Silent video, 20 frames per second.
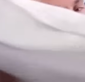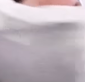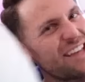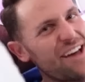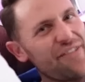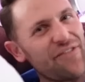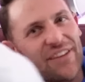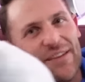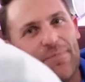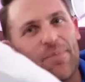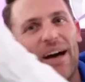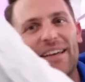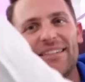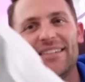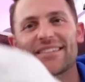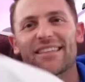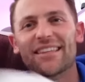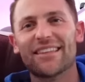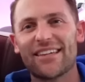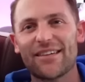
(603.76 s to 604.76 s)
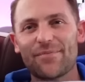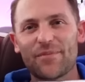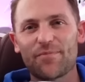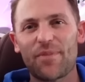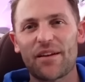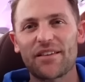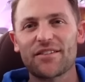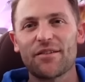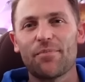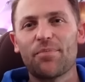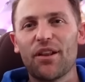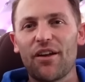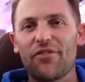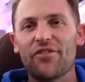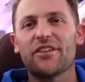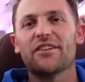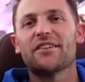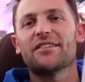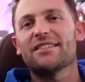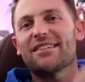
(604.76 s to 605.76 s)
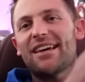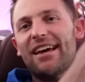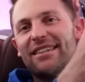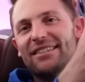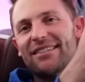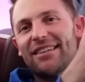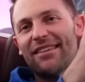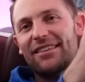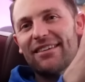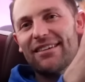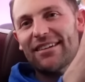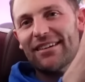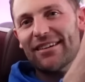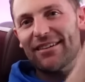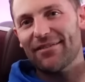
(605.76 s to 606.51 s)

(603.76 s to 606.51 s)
Definitely passes the Lee & Spencer fluffiness test, I think.